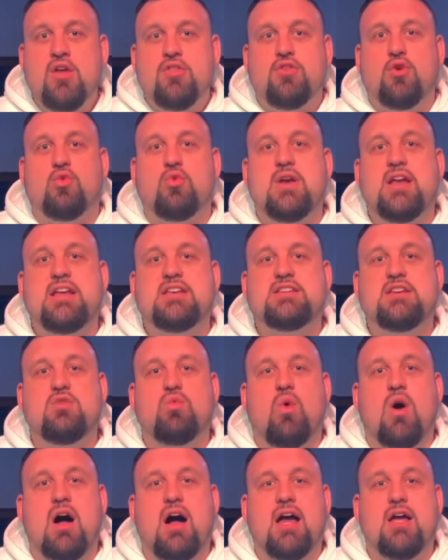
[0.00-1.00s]
the
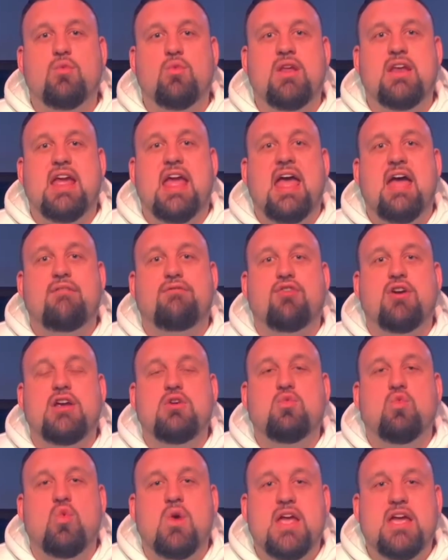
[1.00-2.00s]
reason why, when
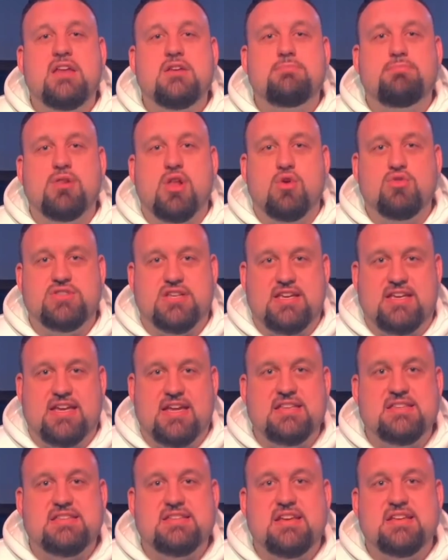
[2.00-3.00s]
every wind blows
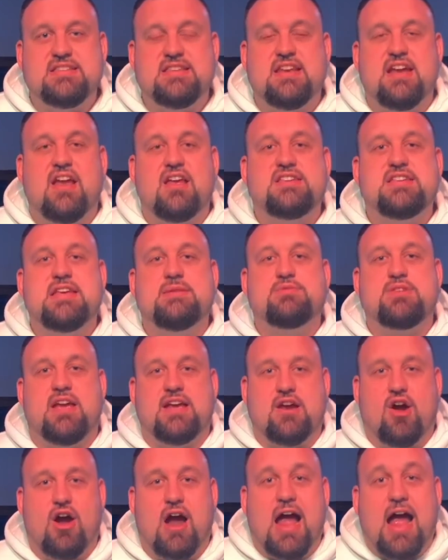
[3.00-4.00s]
against us and it seems
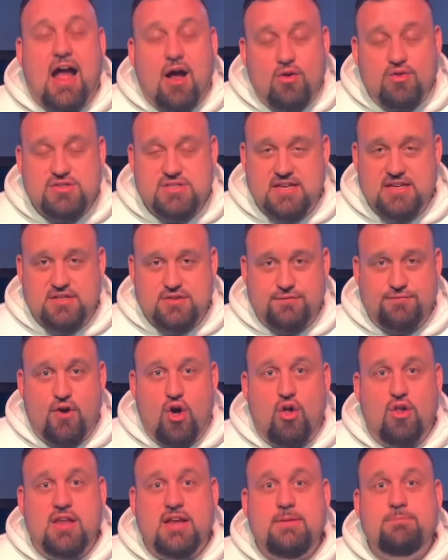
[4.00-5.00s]
like our house is
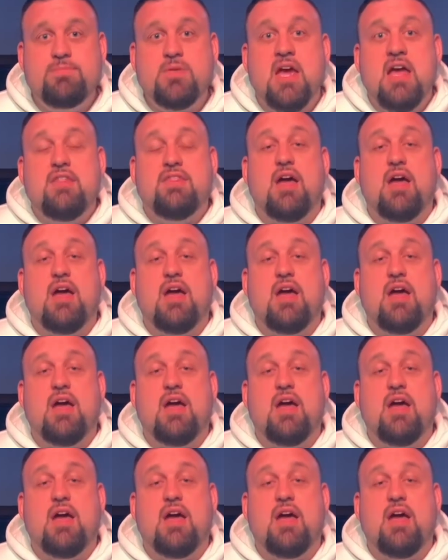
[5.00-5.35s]
falling,